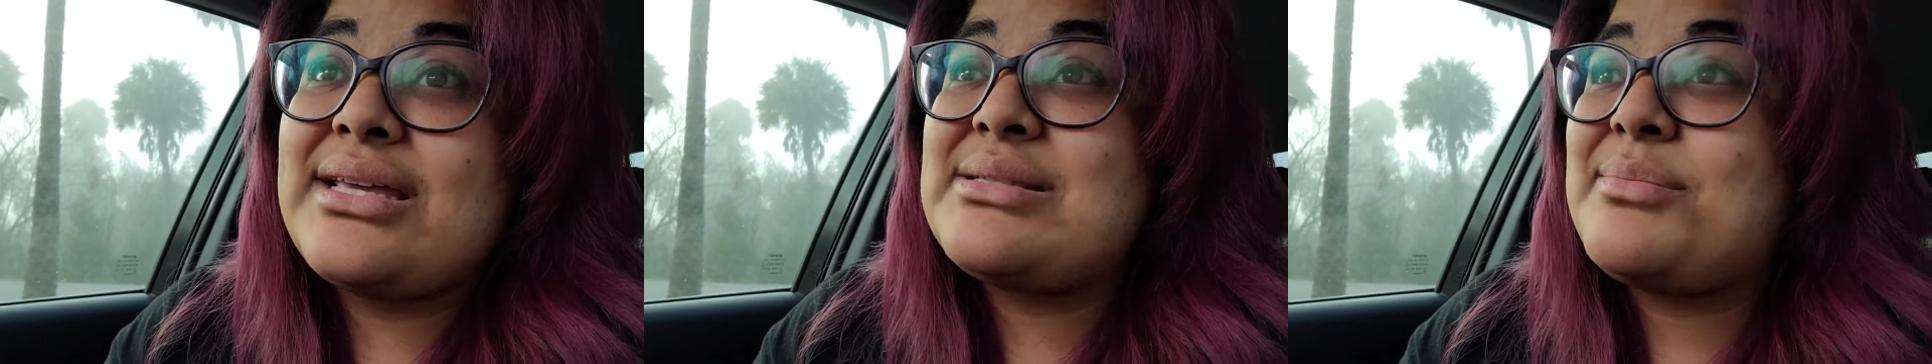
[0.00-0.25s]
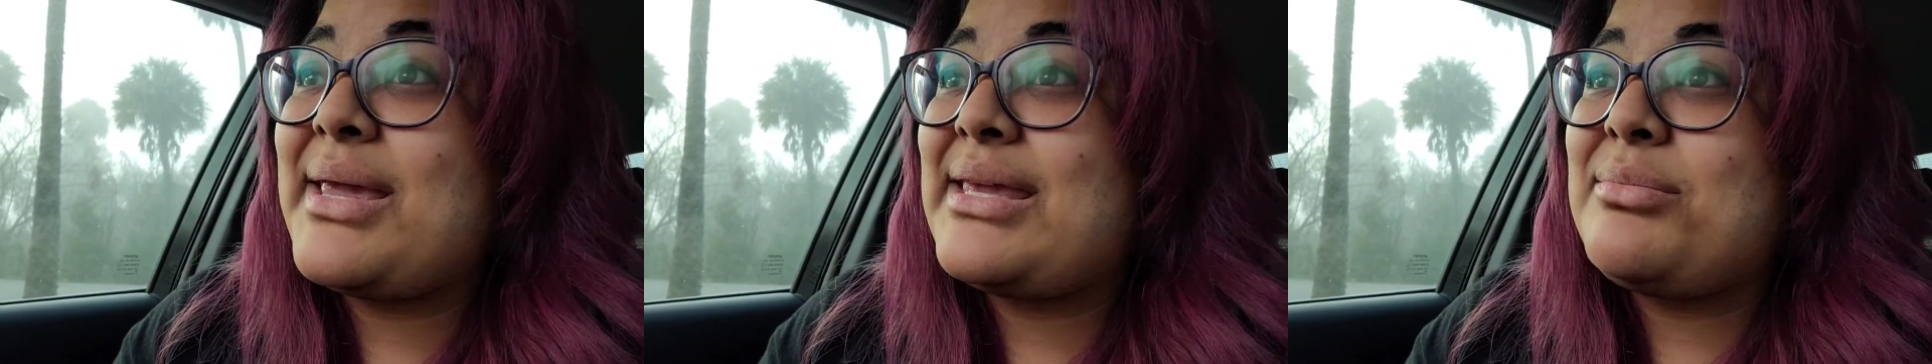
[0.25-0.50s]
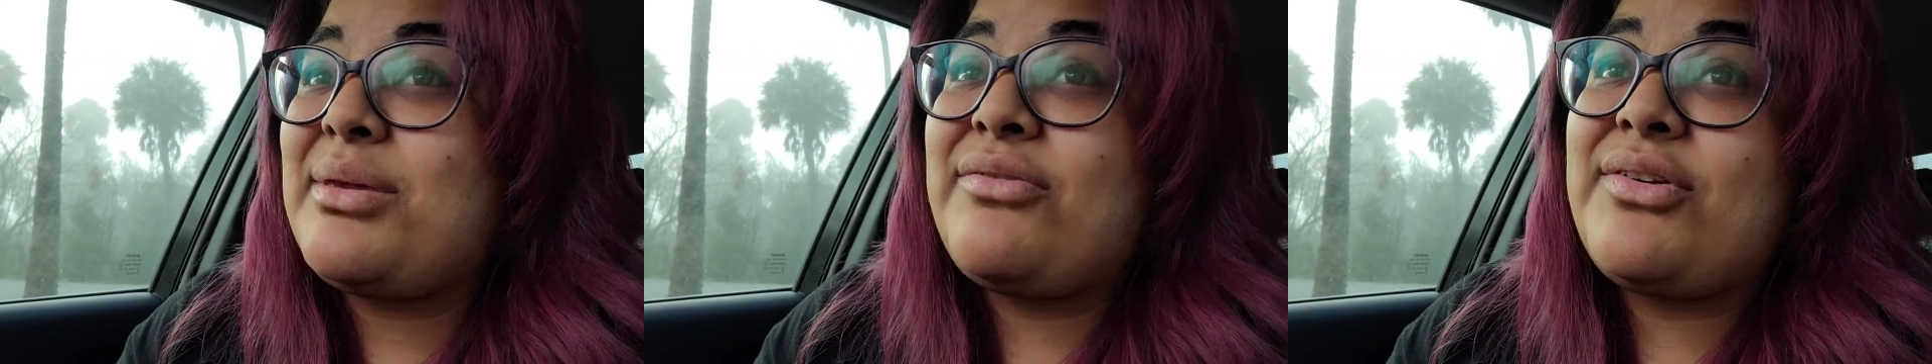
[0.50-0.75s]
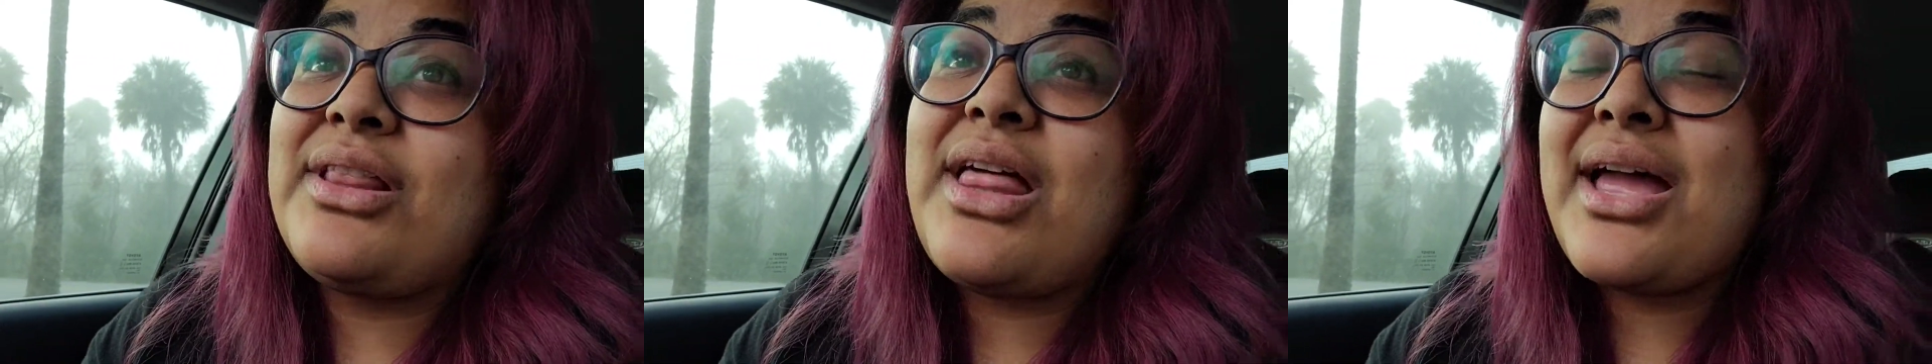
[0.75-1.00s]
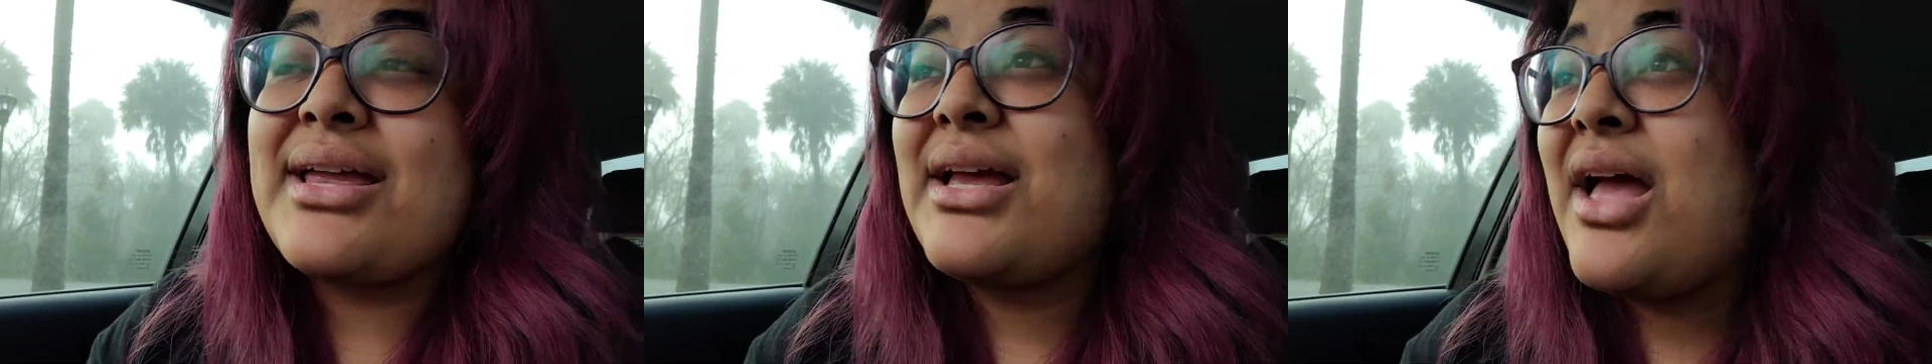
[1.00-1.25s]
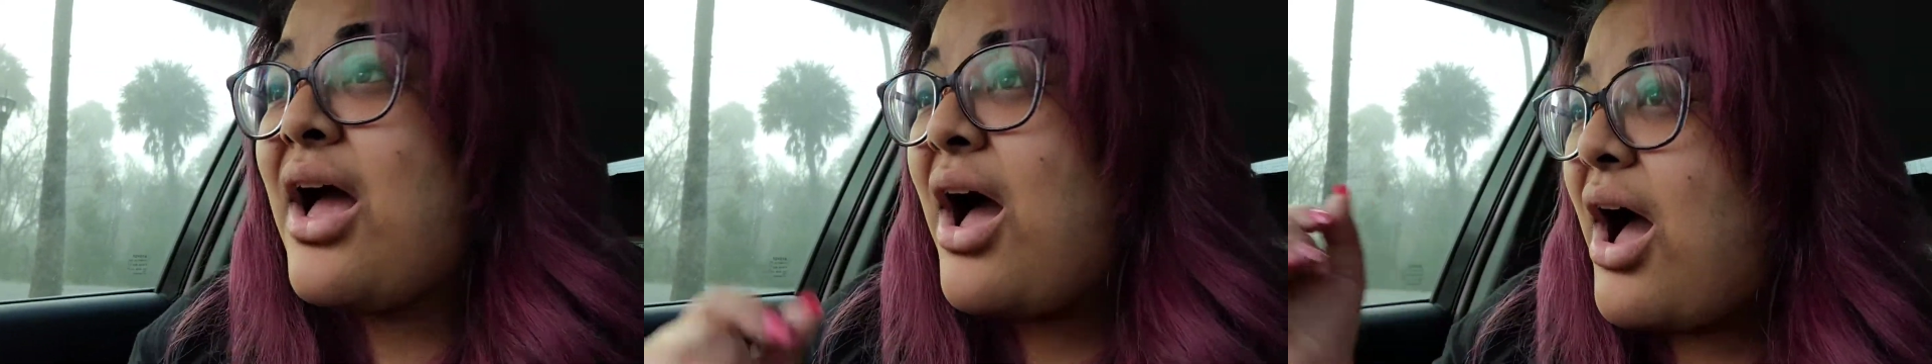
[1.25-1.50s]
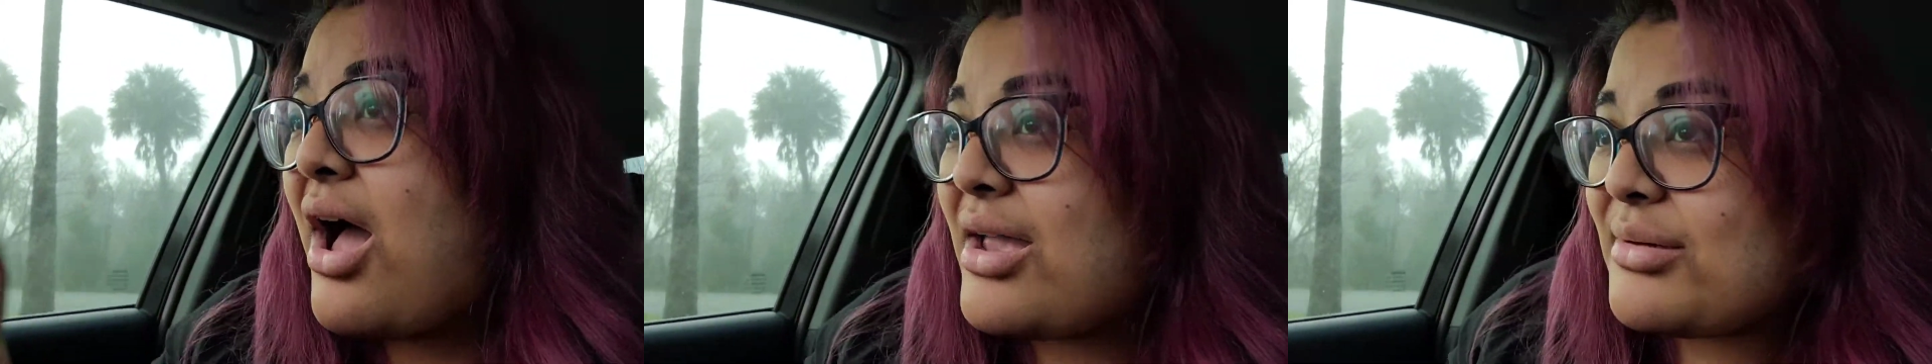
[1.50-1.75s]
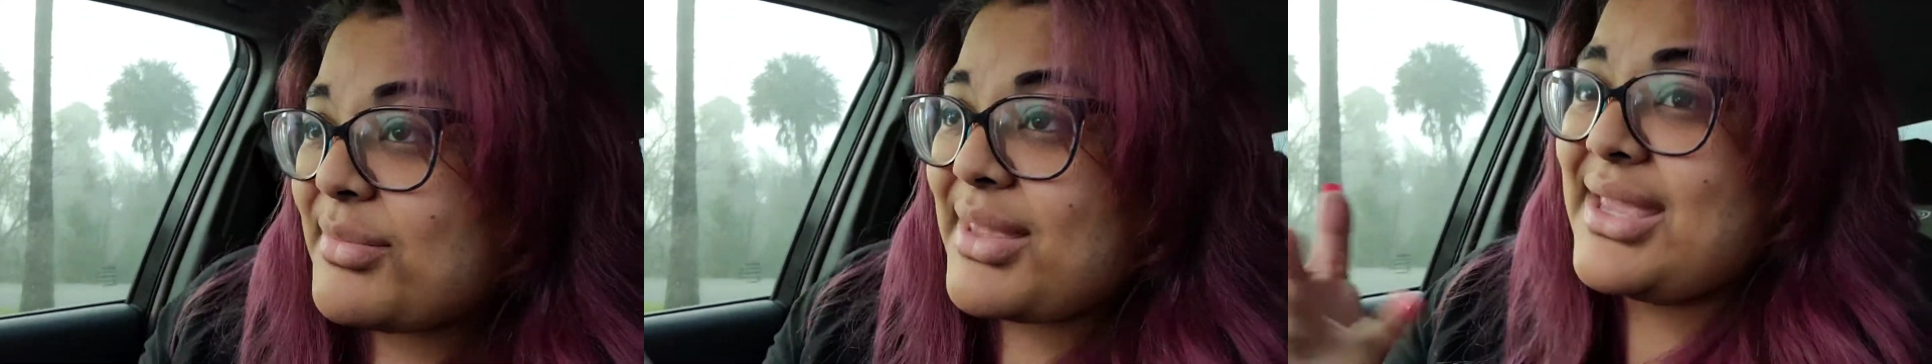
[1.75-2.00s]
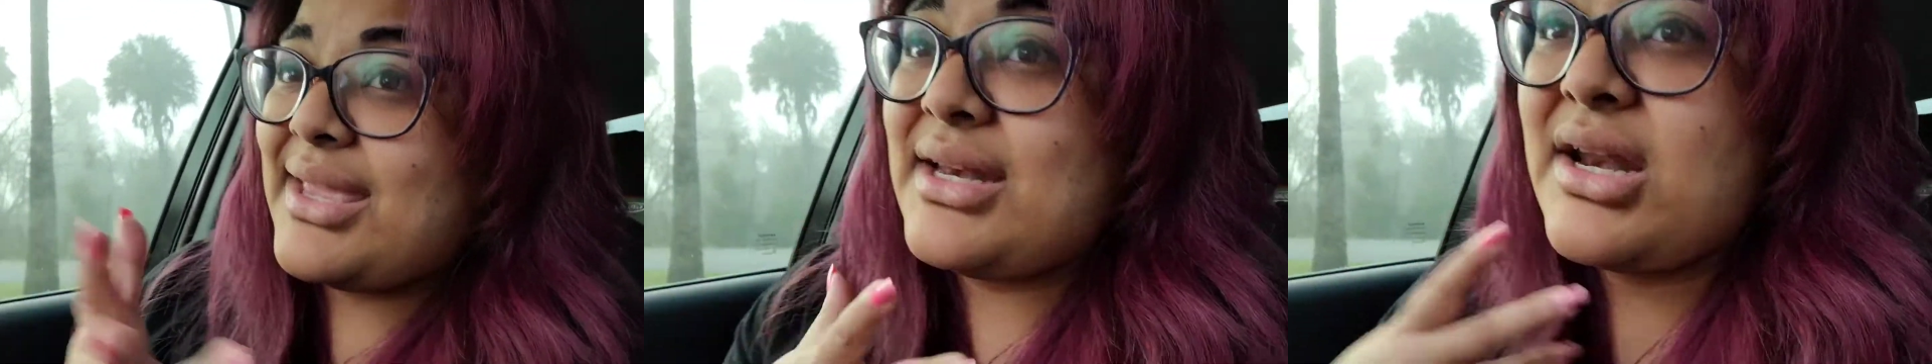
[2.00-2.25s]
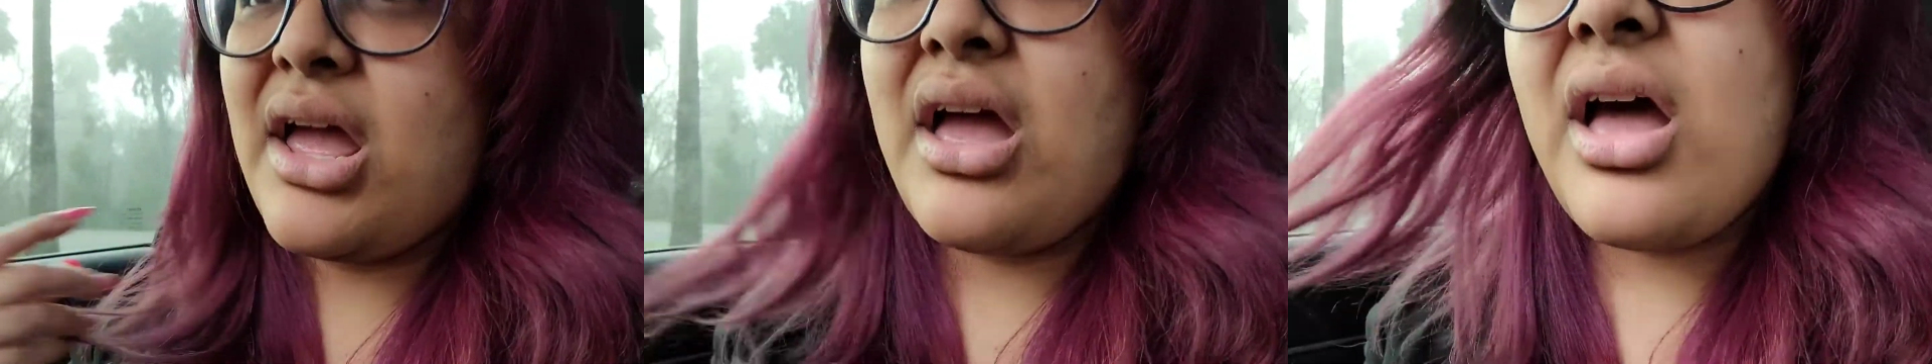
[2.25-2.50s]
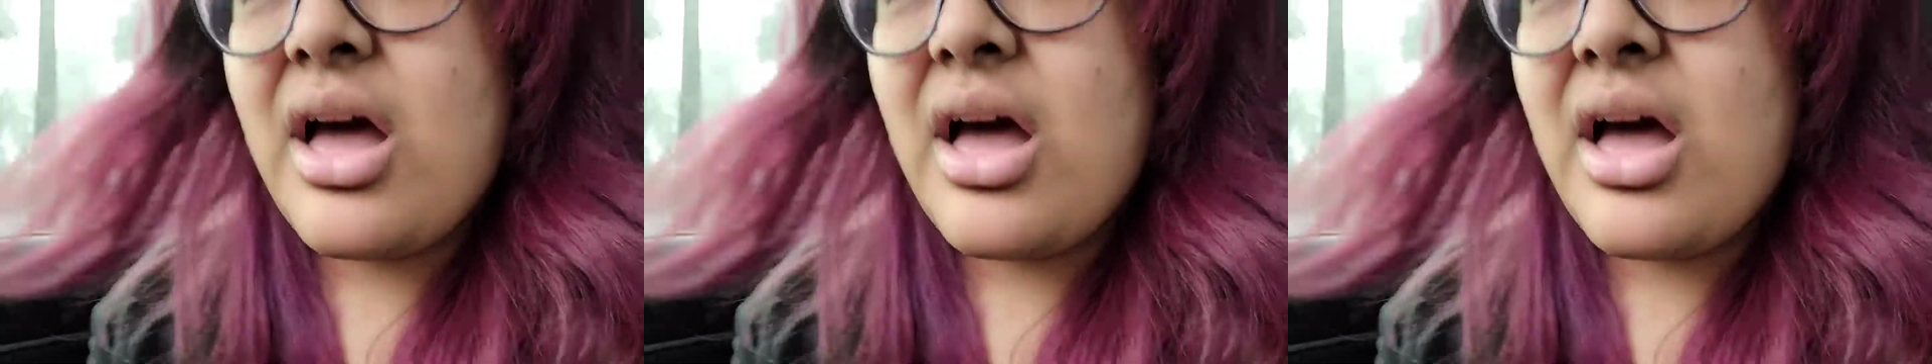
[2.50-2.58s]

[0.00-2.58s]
It's making me feel like I'm in